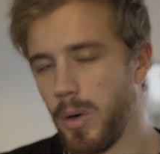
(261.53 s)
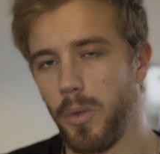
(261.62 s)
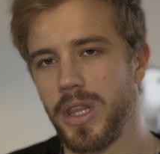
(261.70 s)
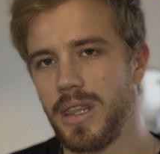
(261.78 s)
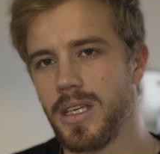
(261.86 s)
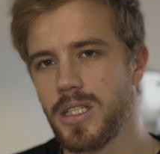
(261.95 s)
But
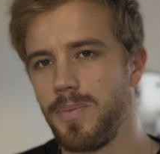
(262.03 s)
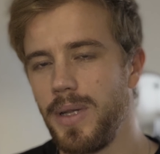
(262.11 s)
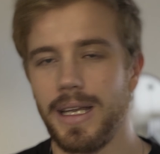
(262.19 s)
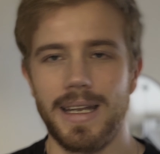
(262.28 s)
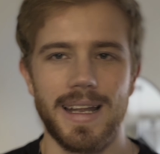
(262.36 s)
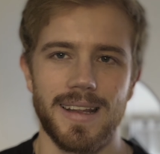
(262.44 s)
with this
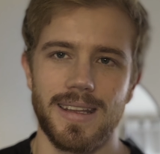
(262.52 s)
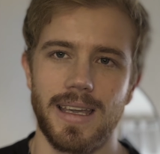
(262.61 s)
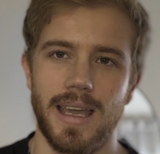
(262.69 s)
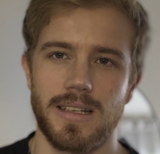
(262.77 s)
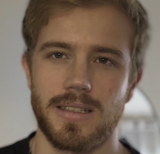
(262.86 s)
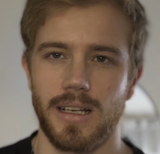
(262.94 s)
split, nothing
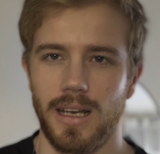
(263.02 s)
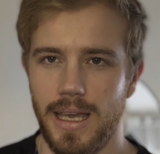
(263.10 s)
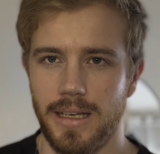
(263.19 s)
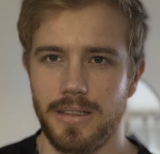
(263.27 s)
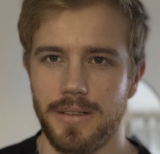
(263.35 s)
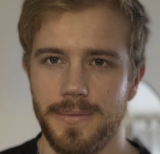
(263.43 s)
gets
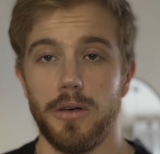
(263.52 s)
neglected.